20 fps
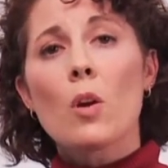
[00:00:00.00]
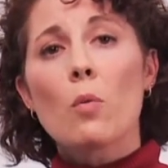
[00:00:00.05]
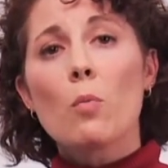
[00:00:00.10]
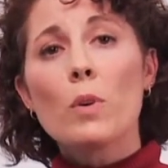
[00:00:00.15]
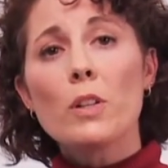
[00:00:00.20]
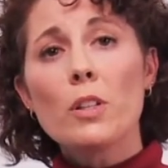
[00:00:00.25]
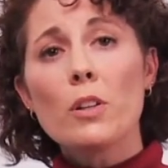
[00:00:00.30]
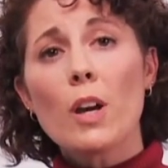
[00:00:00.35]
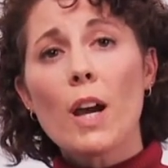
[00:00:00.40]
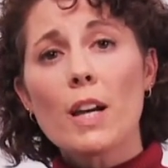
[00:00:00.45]

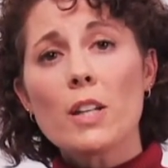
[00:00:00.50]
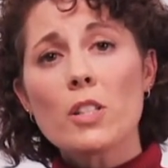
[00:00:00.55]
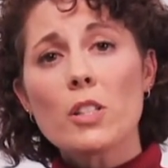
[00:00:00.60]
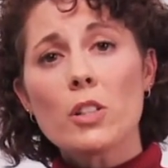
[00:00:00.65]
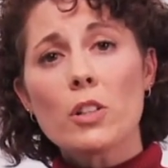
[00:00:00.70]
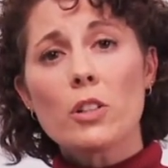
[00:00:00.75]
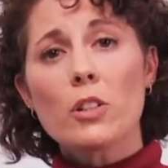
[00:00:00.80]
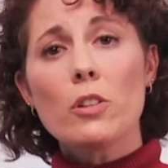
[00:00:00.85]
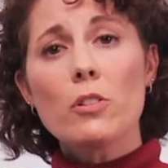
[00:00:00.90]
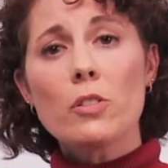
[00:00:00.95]
When you actually
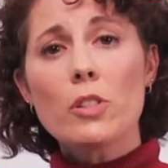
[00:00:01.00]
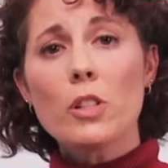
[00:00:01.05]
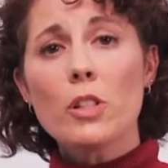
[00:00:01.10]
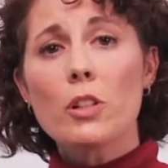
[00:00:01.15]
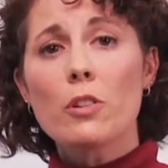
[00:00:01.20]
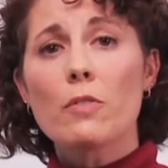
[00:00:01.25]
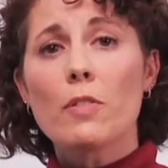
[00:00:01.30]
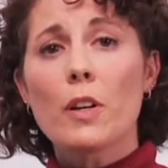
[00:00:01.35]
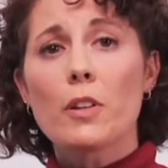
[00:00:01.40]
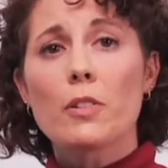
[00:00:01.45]
are using
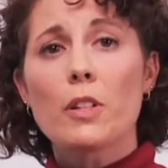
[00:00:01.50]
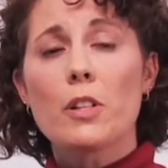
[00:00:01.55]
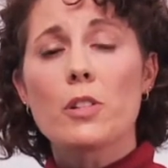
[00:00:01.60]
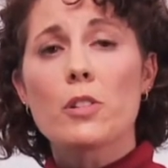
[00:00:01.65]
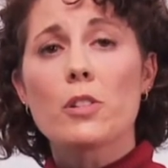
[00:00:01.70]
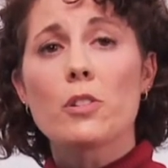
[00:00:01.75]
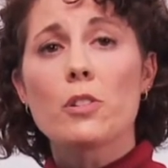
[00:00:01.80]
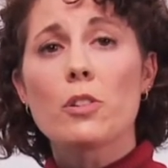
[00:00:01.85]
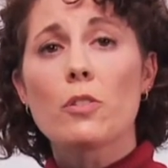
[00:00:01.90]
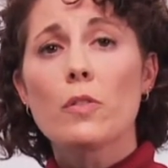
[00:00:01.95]
your
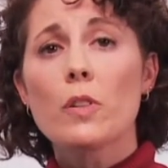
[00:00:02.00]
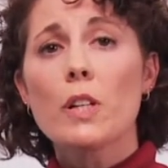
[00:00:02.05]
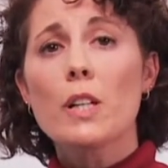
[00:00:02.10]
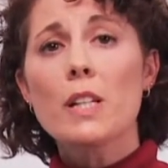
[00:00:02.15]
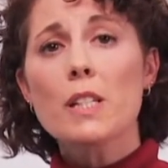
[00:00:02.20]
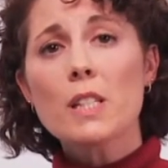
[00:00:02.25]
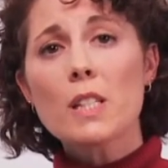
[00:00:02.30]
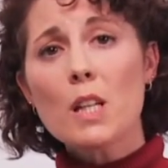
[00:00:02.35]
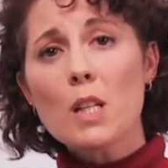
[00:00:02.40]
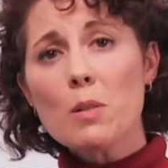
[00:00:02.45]
Foundation Server,
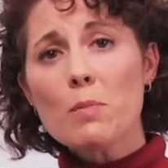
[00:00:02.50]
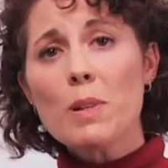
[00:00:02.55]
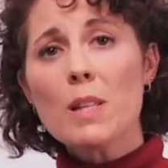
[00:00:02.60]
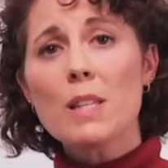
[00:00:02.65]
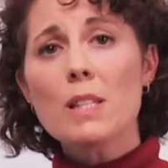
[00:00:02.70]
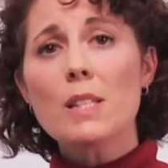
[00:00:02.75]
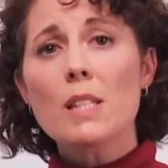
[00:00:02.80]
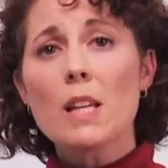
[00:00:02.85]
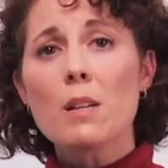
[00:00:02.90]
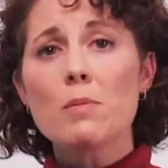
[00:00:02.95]
it's going to be
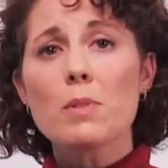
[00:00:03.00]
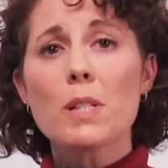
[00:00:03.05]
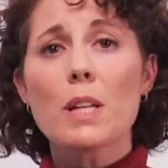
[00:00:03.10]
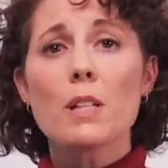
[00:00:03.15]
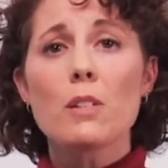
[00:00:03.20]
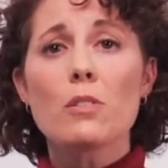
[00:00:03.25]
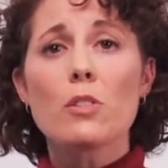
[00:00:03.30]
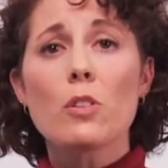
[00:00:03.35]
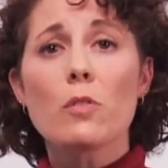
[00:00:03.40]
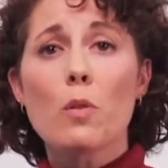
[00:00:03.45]
the same set
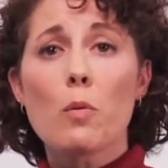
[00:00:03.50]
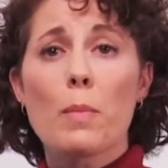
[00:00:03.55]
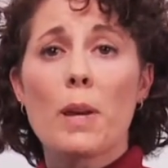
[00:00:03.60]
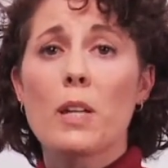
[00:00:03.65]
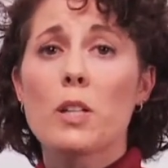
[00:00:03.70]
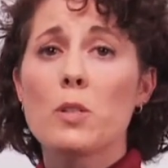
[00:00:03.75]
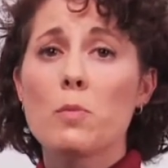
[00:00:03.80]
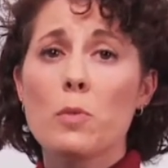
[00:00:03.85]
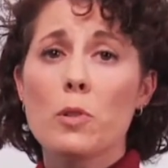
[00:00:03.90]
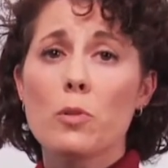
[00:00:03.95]
of server
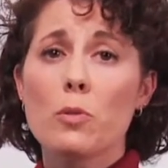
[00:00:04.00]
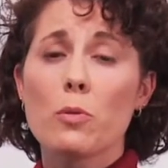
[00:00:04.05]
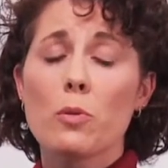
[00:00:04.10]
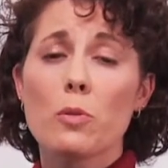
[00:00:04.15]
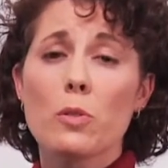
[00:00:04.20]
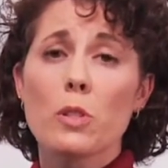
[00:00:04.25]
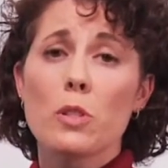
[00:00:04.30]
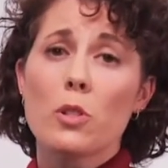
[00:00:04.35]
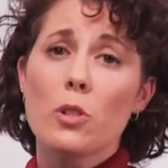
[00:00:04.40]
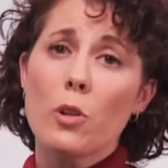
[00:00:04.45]
management
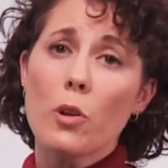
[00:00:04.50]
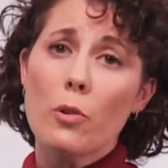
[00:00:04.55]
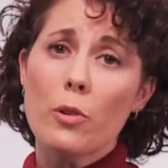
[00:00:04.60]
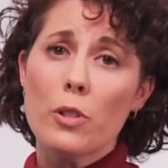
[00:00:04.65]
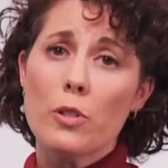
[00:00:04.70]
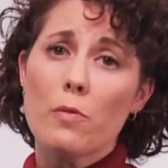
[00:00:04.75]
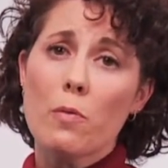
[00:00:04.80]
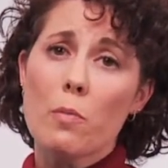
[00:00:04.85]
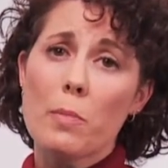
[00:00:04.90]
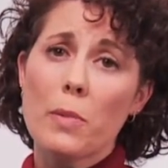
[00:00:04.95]
tools that you're
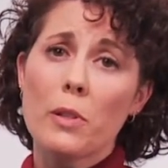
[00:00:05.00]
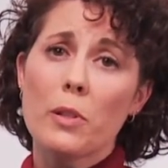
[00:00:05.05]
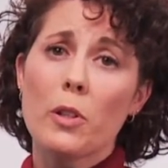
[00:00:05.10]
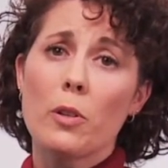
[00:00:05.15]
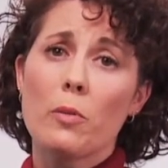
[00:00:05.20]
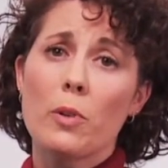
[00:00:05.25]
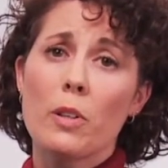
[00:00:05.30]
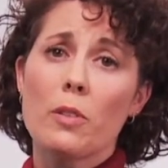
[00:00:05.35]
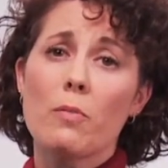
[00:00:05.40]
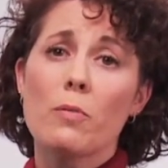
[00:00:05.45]
always familiar
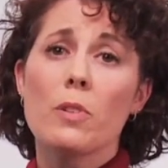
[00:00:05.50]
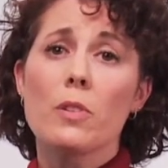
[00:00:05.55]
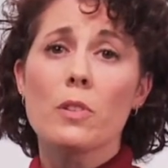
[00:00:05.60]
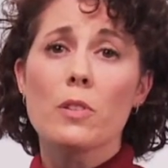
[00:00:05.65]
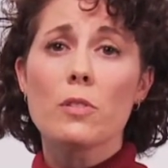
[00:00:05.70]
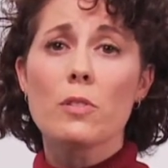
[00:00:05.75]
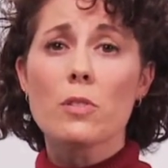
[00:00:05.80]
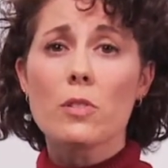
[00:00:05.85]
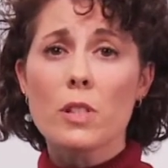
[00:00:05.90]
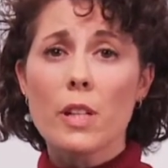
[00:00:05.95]
with
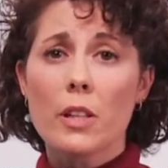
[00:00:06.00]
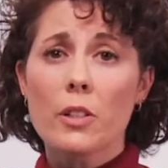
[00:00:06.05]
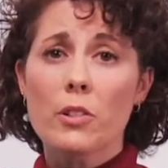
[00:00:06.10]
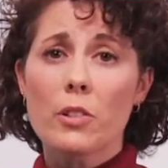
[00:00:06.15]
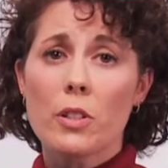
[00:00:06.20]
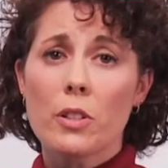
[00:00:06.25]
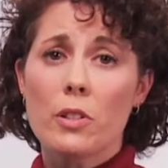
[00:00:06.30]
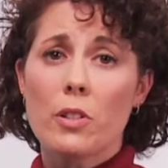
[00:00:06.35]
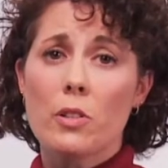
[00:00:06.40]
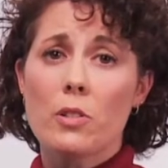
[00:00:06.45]

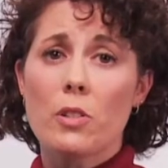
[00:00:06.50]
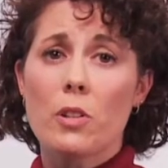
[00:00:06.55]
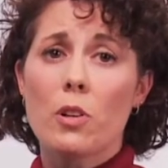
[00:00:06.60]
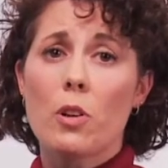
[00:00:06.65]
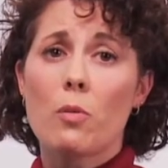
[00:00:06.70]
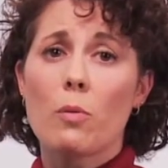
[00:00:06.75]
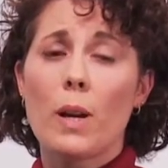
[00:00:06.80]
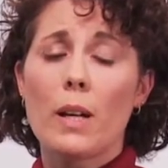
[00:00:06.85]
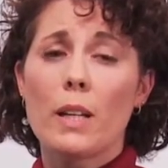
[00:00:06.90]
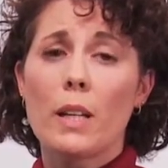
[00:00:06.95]
Standard Edition
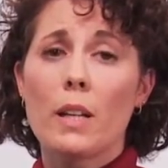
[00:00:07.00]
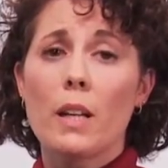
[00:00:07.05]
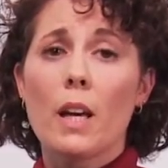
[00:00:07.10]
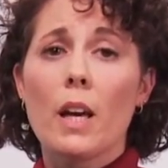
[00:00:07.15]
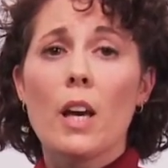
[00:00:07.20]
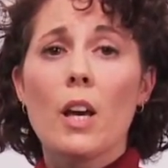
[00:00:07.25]
already.